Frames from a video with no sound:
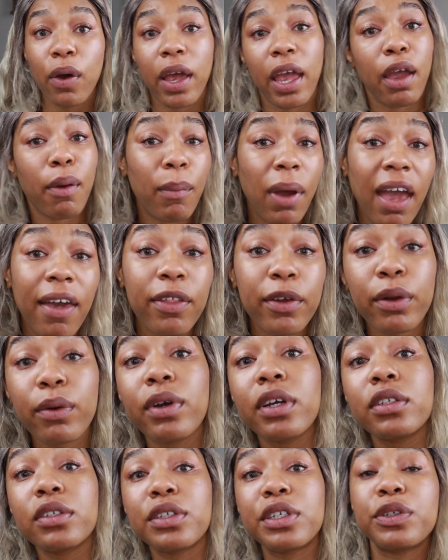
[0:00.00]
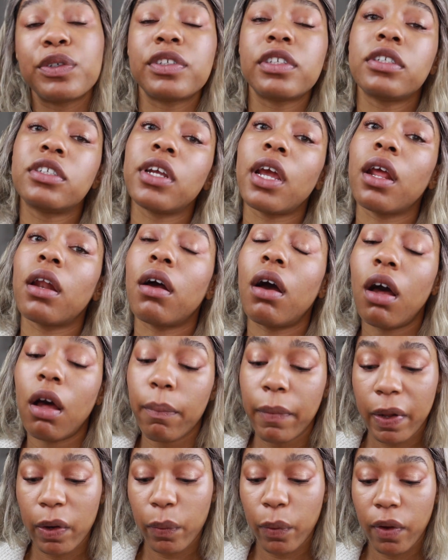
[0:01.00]
Okay, I'm either going to use the shade
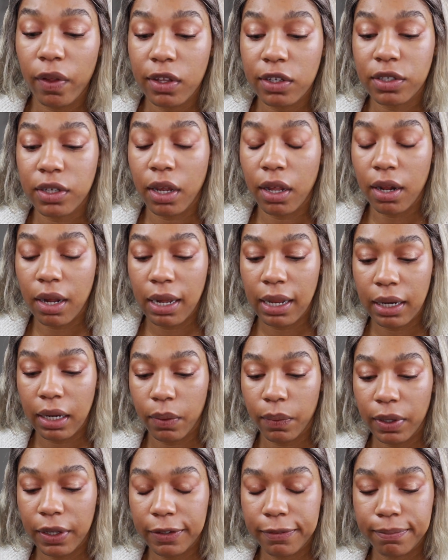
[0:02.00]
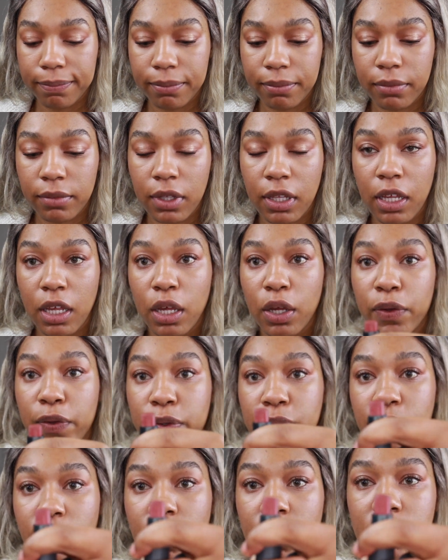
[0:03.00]
Almond or the shade Honey Wheat.
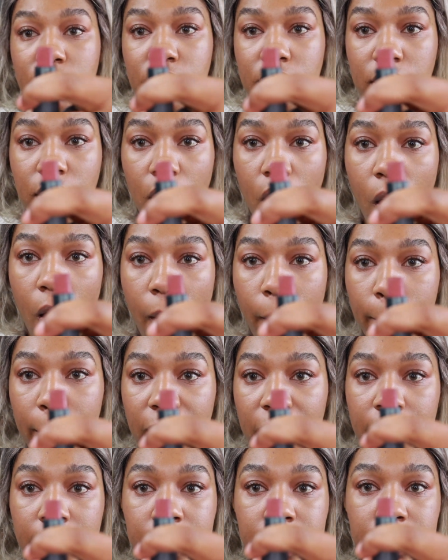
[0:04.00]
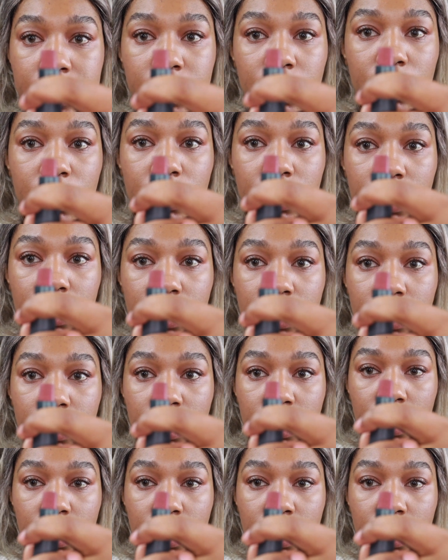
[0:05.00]
So this is Almond.